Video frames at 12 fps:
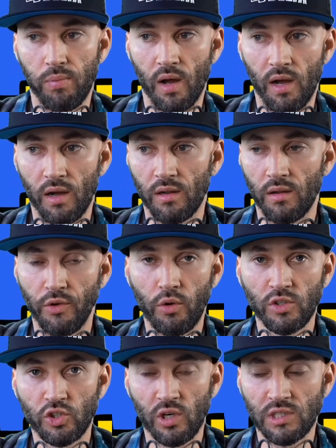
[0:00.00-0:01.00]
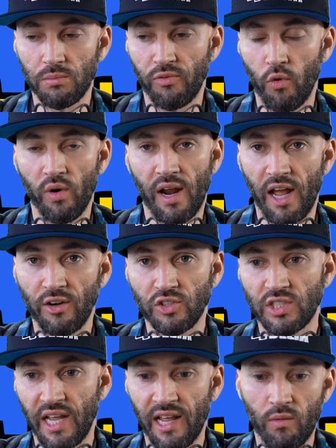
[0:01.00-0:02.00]
new construction before, and I
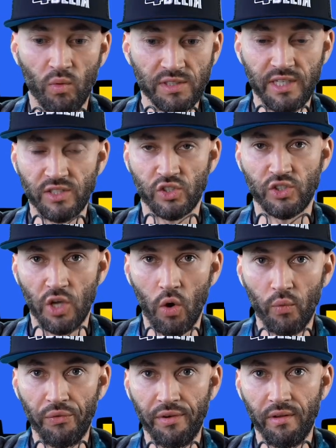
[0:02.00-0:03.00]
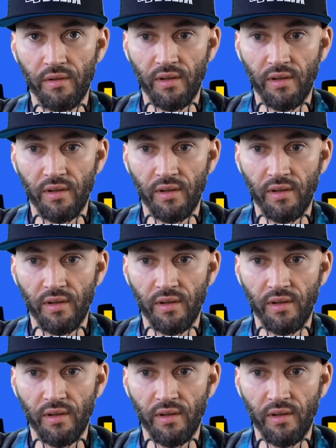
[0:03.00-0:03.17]
understand once it's zoned